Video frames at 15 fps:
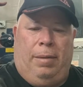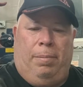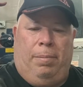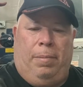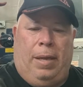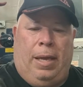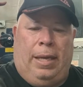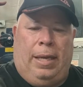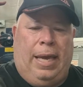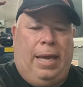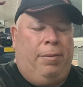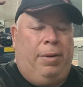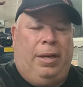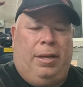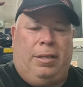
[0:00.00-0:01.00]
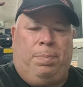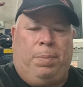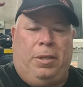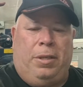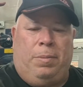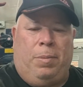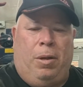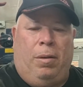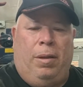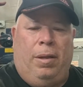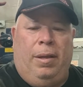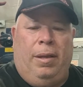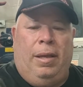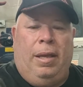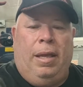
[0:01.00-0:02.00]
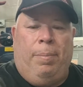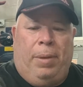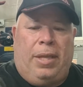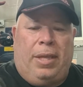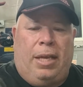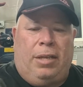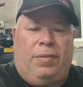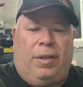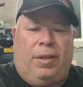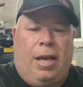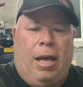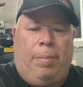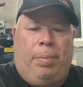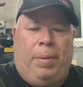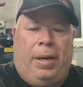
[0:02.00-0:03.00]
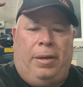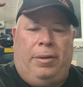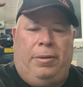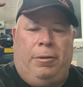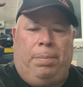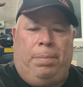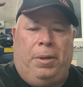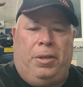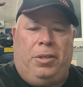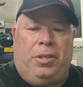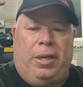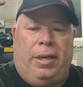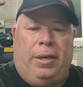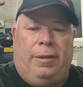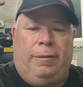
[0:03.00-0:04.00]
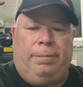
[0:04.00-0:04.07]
I can't read it. It's pretty small. But thanks for the compliment. I do appreciate it.